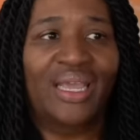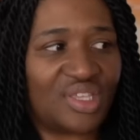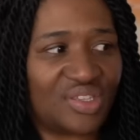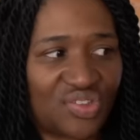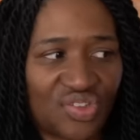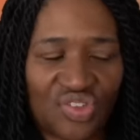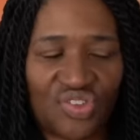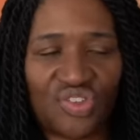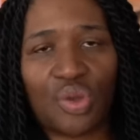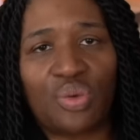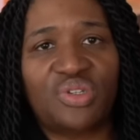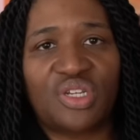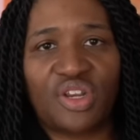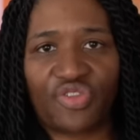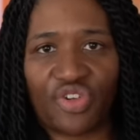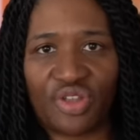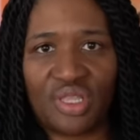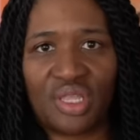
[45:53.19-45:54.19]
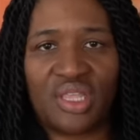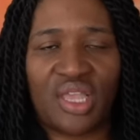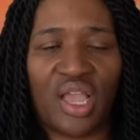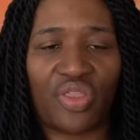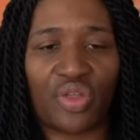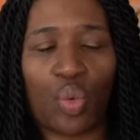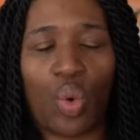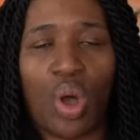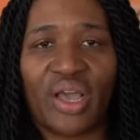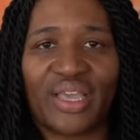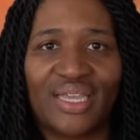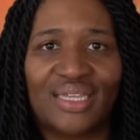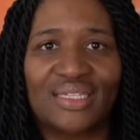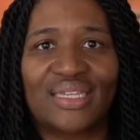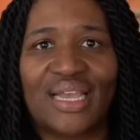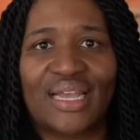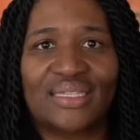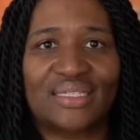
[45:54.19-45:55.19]
This is so different than the other
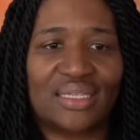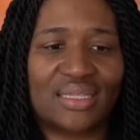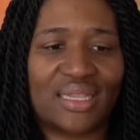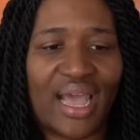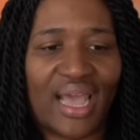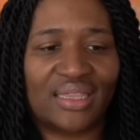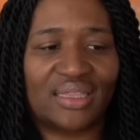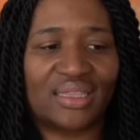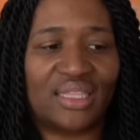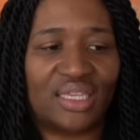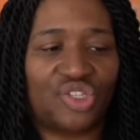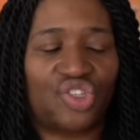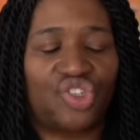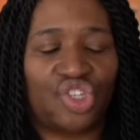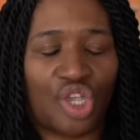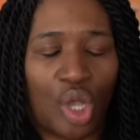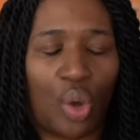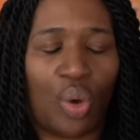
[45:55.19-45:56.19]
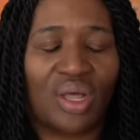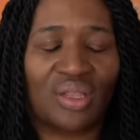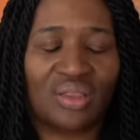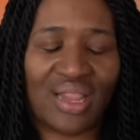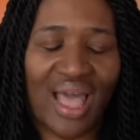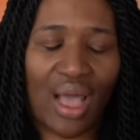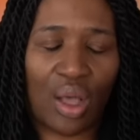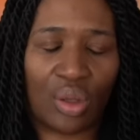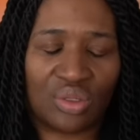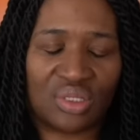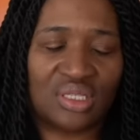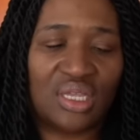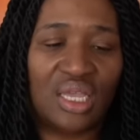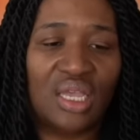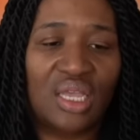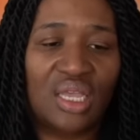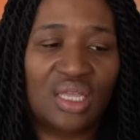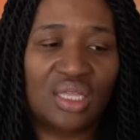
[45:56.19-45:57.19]
Walking Deads in that this show allows
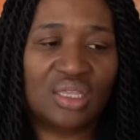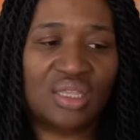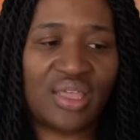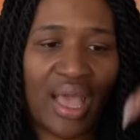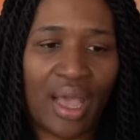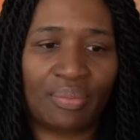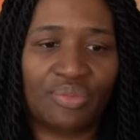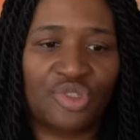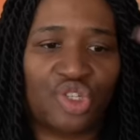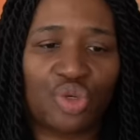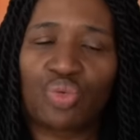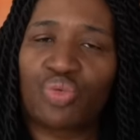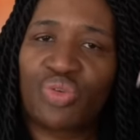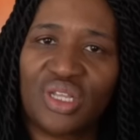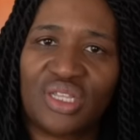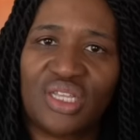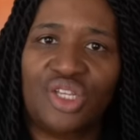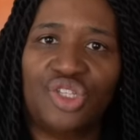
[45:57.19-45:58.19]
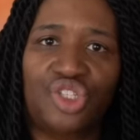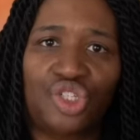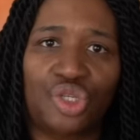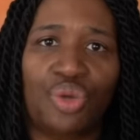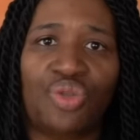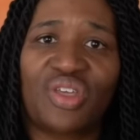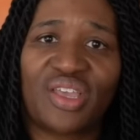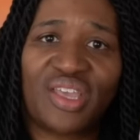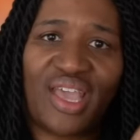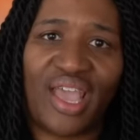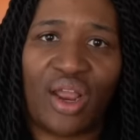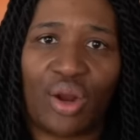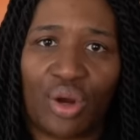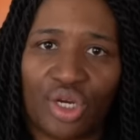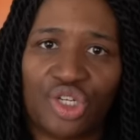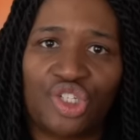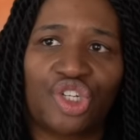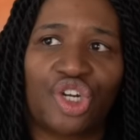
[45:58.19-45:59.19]
them to really do the
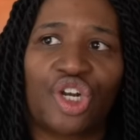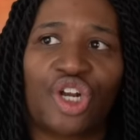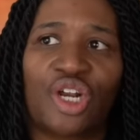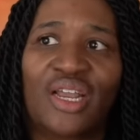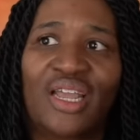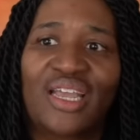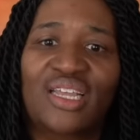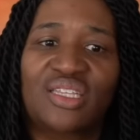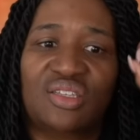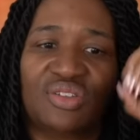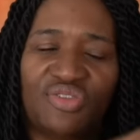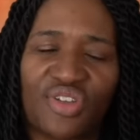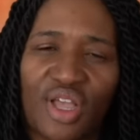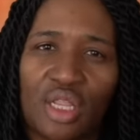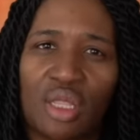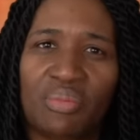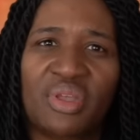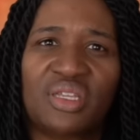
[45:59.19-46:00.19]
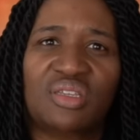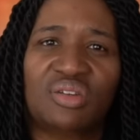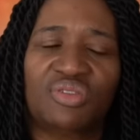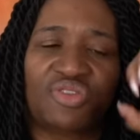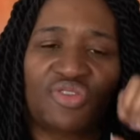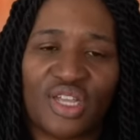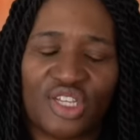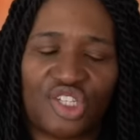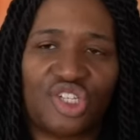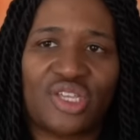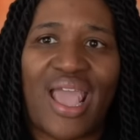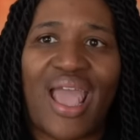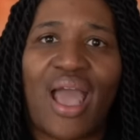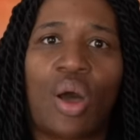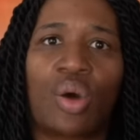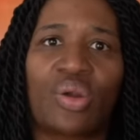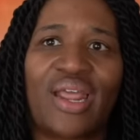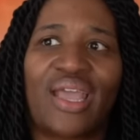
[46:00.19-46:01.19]
character development and fleshing
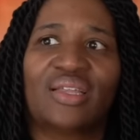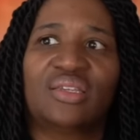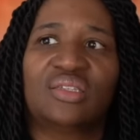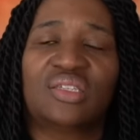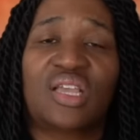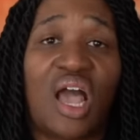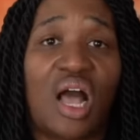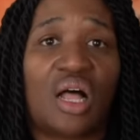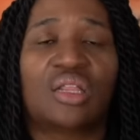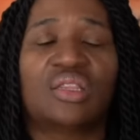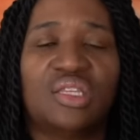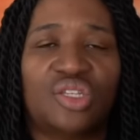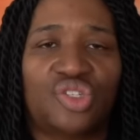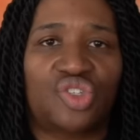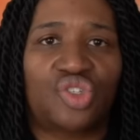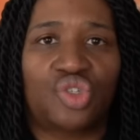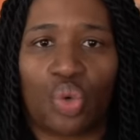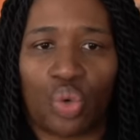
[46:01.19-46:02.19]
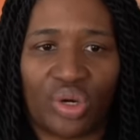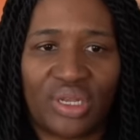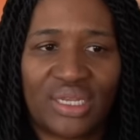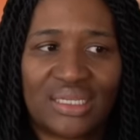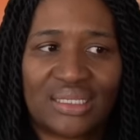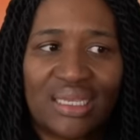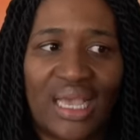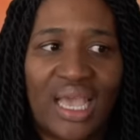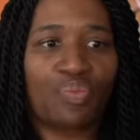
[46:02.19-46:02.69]
out and tell these stories.